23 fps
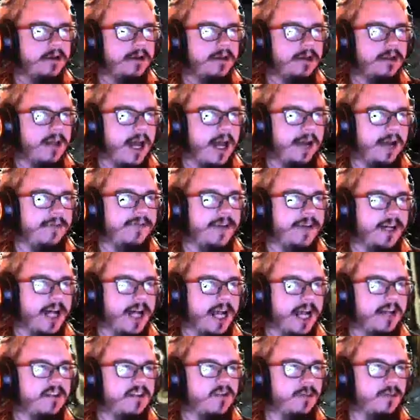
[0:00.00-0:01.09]
I feel
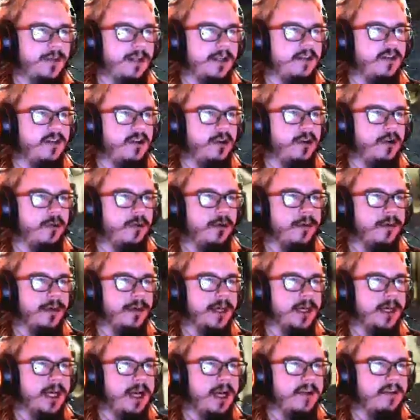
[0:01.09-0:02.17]
like Splatoon would be
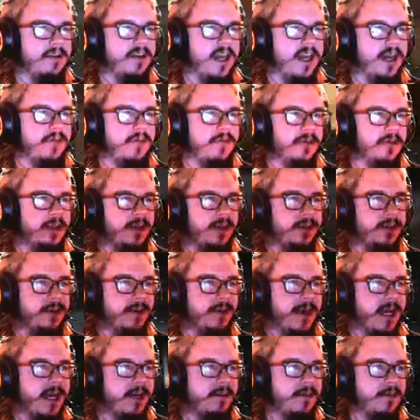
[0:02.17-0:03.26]
a nice game for them to
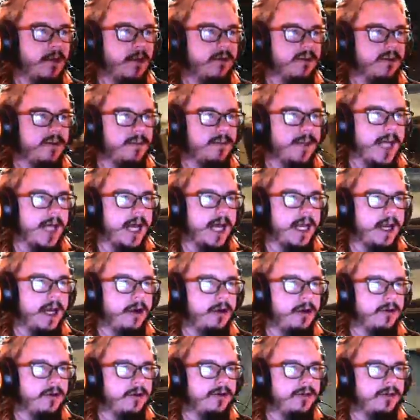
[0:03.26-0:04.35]
make a multi-plat out of.